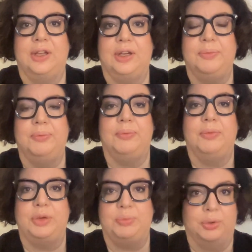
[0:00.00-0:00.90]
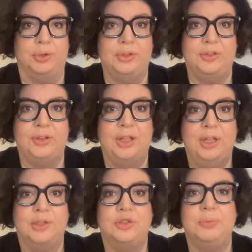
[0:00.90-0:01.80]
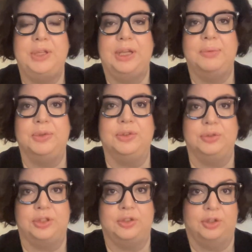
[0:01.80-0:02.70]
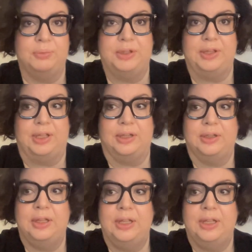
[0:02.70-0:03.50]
reports to be able to determine that.